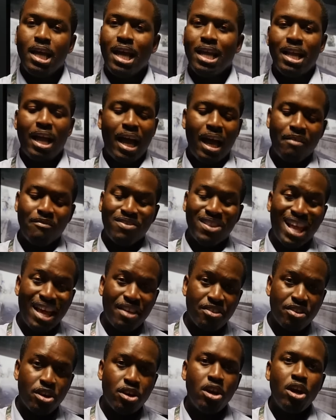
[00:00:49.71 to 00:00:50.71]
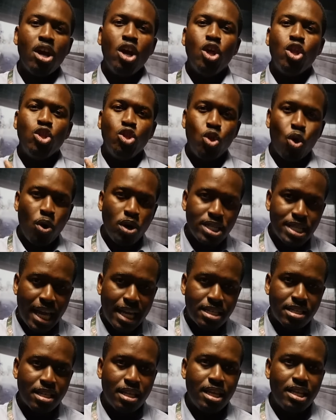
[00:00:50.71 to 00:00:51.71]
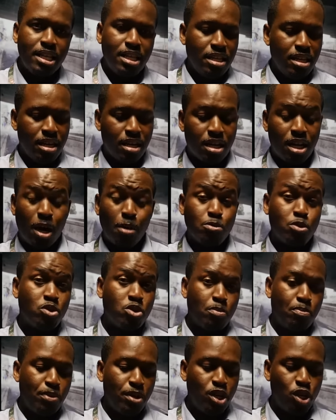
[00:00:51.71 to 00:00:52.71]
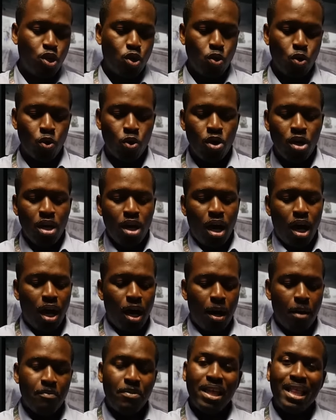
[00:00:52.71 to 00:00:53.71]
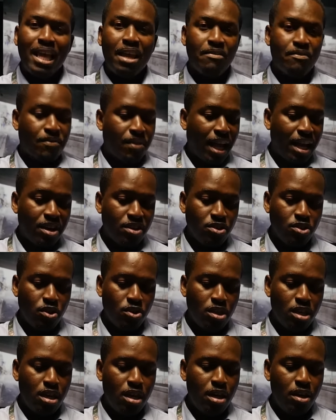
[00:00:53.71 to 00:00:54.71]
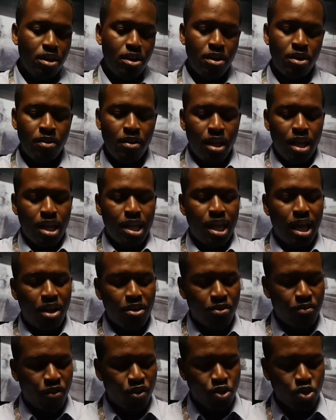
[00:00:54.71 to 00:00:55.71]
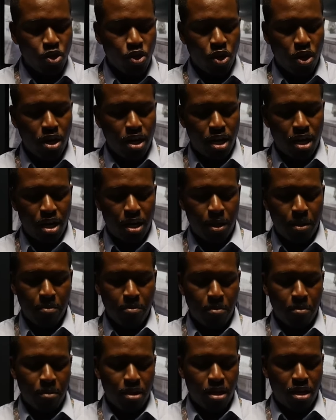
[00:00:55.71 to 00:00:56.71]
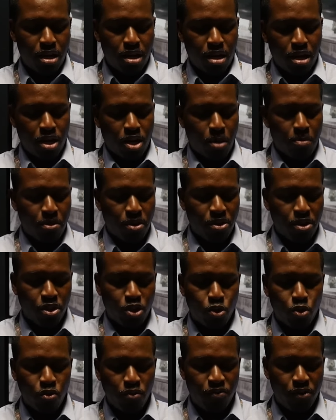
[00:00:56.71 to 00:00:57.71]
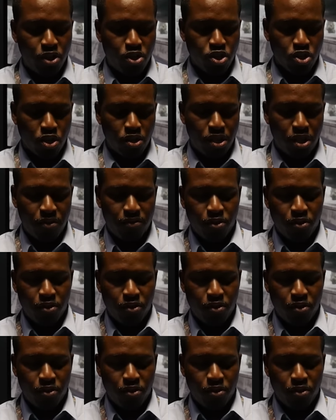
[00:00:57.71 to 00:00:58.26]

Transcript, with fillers: And I have leather noise isolating ear cups, which are pretty cool. Um, they lay flat on your ear. Now you've also got um, uh, a couple other cool features on there.